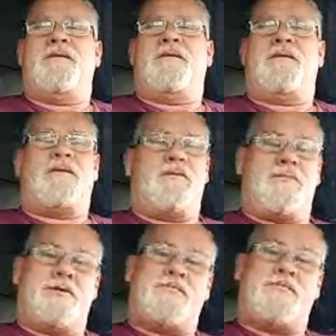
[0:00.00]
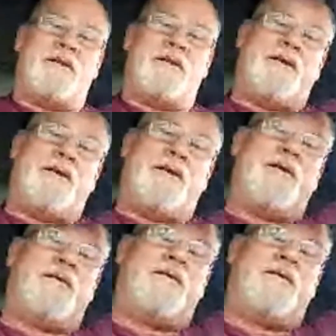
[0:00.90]
Yeah, I wish my dad been
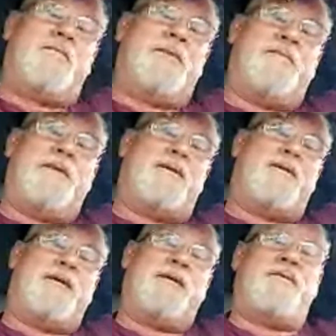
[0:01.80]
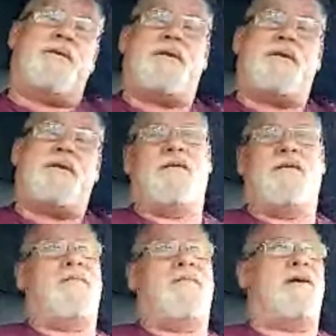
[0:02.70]
a little bit better. I ain't really.
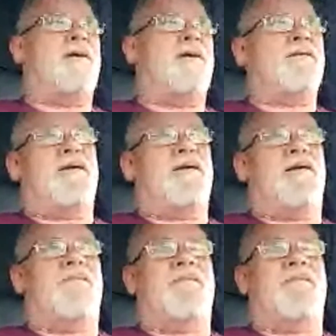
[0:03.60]
I mean, yeah, I'm